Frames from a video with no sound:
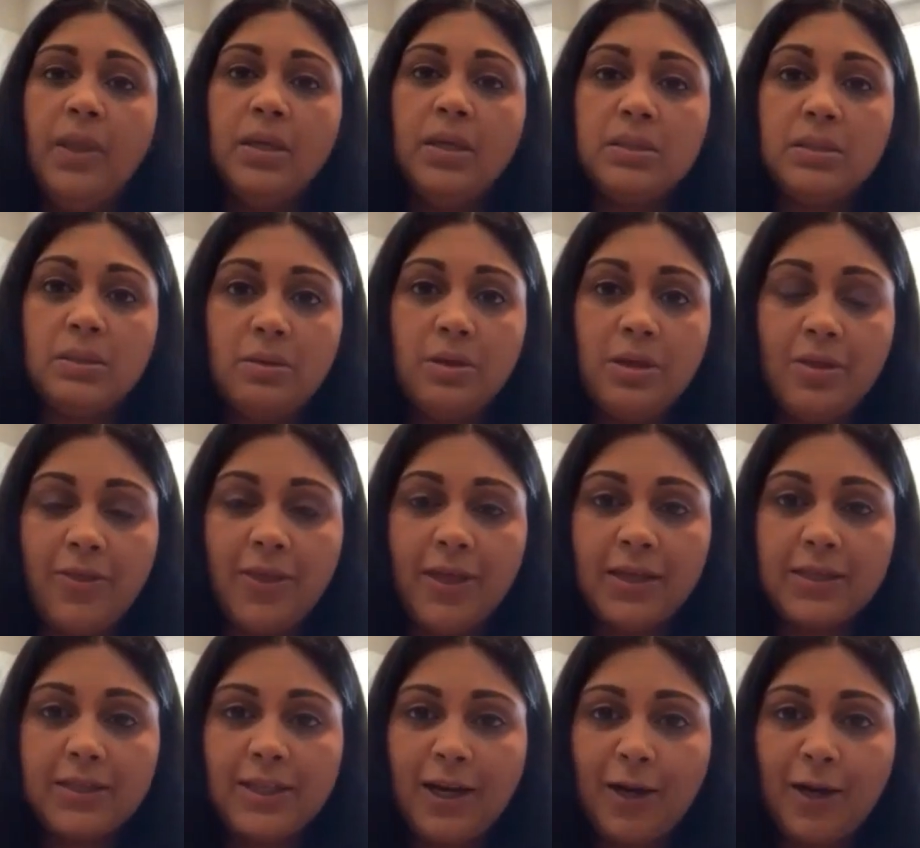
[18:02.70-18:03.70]
Some of the
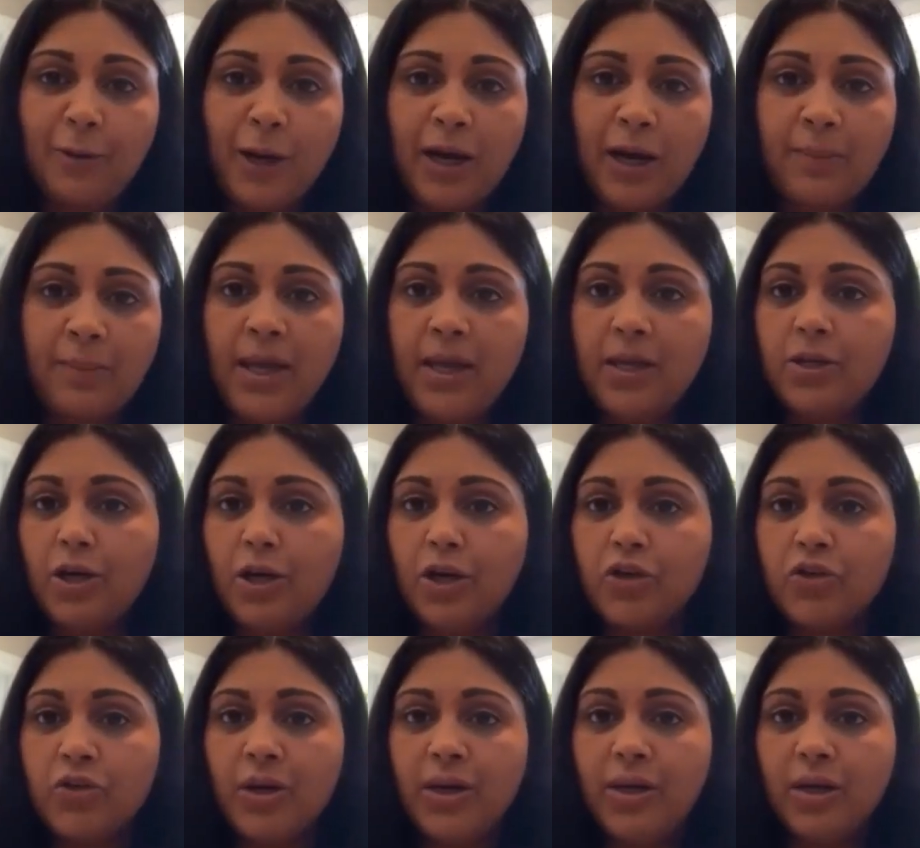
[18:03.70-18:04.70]
things that I recommend are
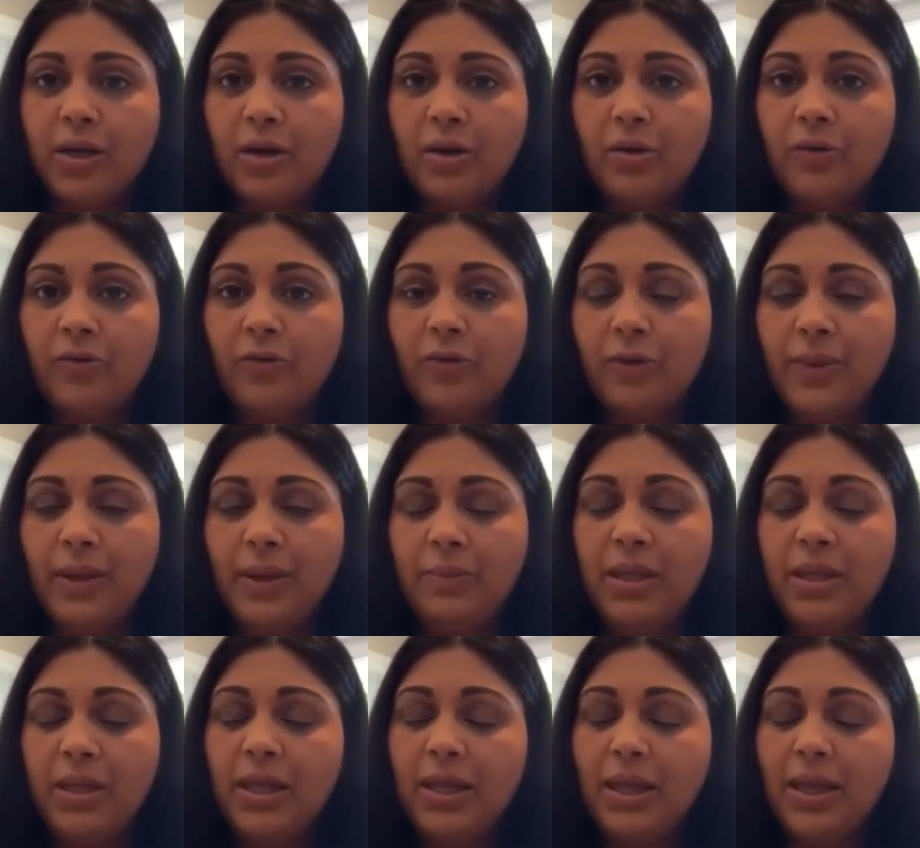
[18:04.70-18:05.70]
trying to go for
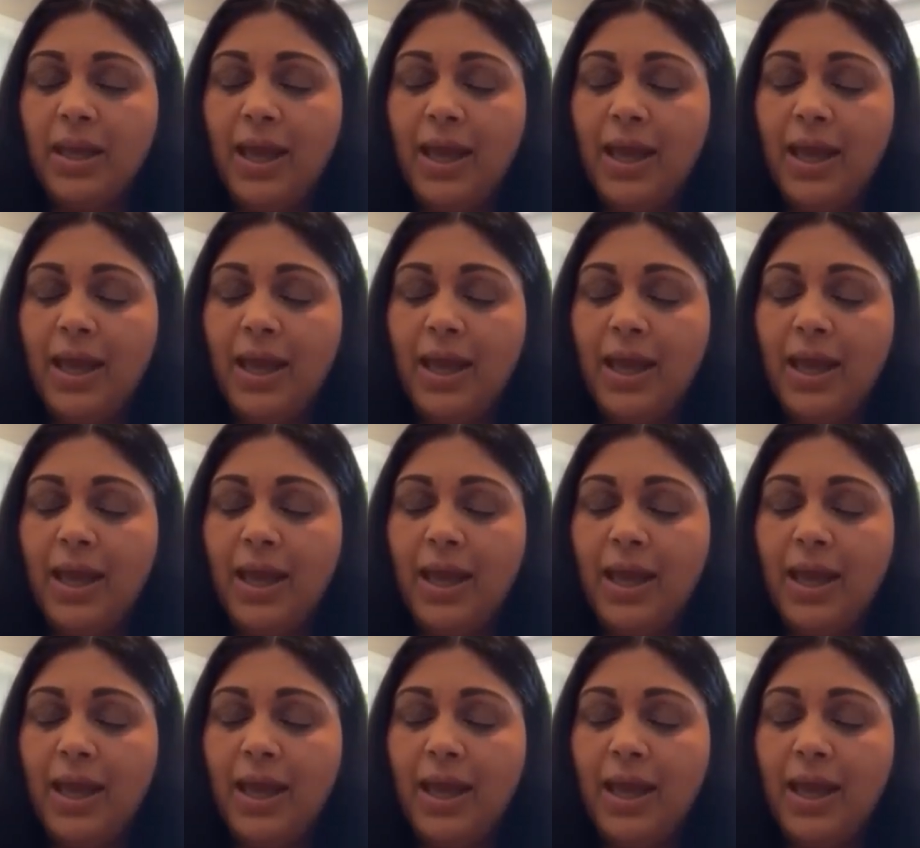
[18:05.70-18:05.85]
maybe